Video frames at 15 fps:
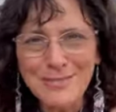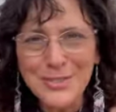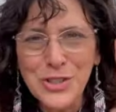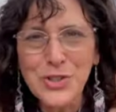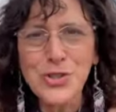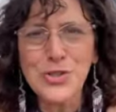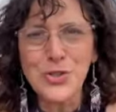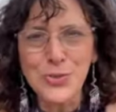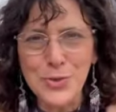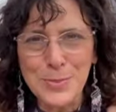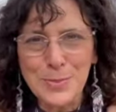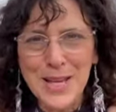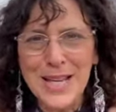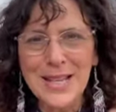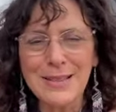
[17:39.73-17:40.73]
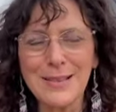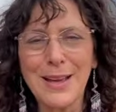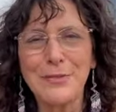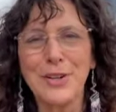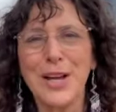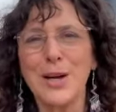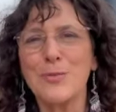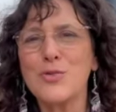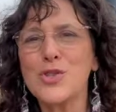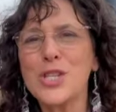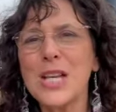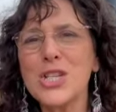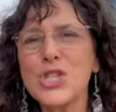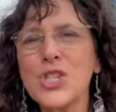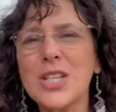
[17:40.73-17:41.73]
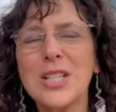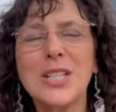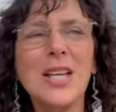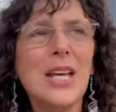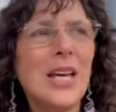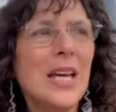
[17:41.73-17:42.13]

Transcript: just you and me have a conversation.